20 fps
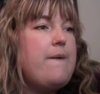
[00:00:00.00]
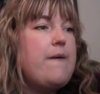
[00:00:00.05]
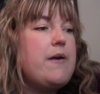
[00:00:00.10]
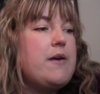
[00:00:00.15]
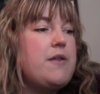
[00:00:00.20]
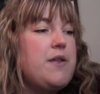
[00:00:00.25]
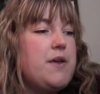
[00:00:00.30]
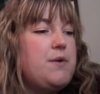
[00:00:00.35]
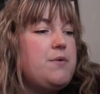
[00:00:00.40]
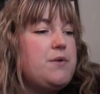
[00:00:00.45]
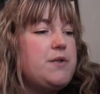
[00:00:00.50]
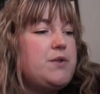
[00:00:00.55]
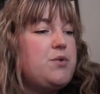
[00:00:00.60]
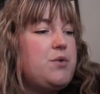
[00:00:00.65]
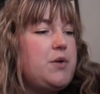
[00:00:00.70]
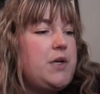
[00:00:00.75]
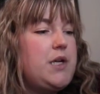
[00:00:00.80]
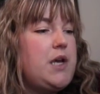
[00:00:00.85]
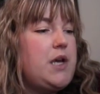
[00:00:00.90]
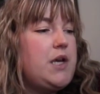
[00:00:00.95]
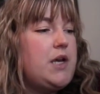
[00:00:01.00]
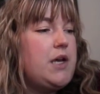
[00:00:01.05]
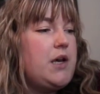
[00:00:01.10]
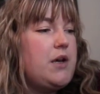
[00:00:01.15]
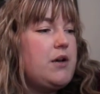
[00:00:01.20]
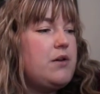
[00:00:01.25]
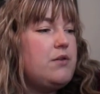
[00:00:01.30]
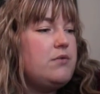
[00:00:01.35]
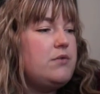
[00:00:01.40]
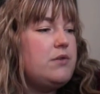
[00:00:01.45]
I think it was 28
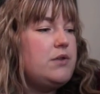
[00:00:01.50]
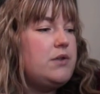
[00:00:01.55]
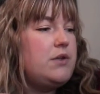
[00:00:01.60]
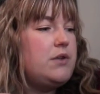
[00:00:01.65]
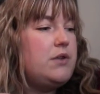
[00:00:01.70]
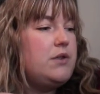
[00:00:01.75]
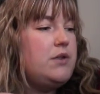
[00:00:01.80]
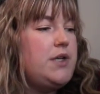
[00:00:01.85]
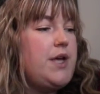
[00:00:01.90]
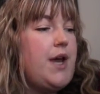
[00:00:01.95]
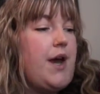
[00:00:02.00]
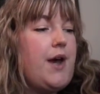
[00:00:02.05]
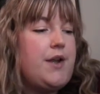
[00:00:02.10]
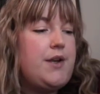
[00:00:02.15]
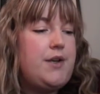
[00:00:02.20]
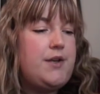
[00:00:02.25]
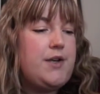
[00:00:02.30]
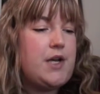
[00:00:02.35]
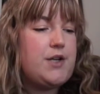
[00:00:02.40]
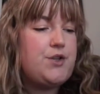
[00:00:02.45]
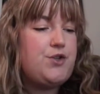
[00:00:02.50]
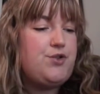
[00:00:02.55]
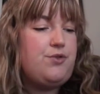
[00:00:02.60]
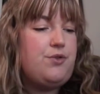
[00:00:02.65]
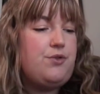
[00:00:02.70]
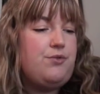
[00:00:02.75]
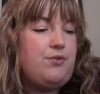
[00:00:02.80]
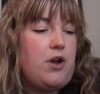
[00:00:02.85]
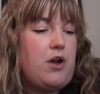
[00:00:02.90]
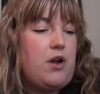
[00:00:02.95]
count, yeah,
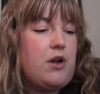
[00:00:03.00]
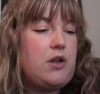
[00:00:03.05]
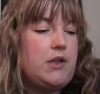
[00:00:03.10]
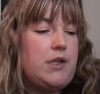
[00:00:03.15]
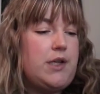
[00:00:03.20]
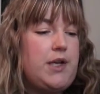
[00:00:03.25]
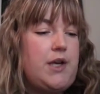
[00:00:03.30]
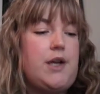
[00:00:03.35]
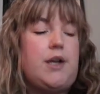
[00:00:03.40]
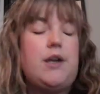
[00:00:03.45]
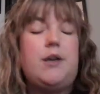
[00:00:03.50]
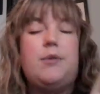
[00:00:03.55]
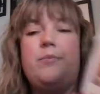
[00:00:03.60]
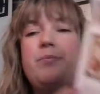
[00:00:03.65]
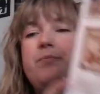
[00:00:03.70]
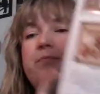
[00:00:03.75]
natural raw linen.